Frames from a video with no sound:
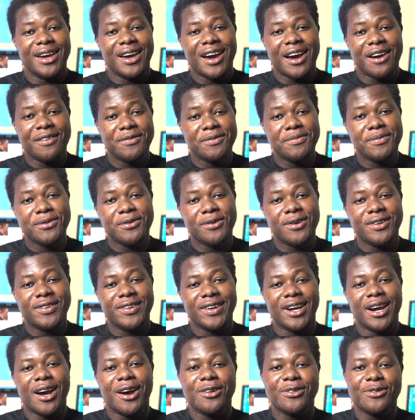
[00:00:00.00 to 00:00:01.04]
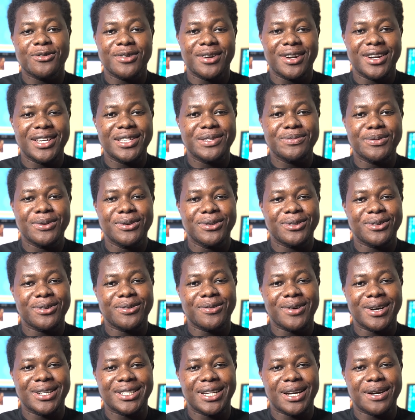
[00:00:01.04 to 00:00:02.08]
Have you been wondering how to create posts on
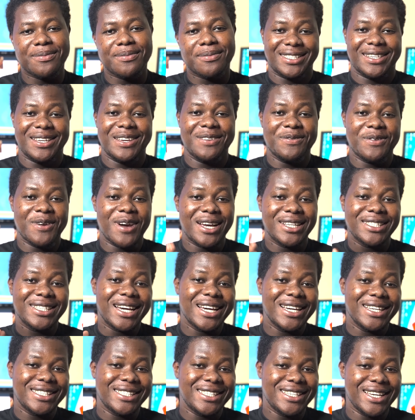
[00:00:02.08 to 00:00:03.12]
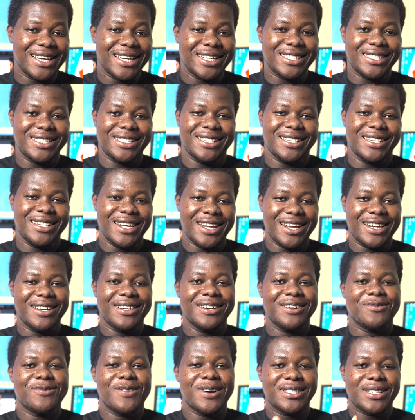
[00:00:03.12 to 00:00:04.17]
WhatsApp? If your answer is yes,
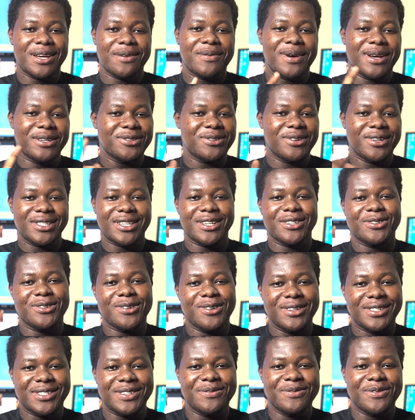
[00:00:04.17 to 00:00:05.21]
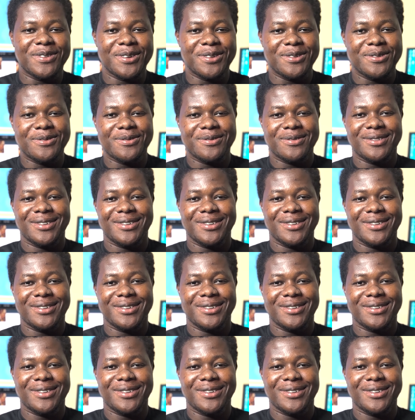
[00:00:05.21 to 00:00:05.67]
then WhatsApp has got a solution for you.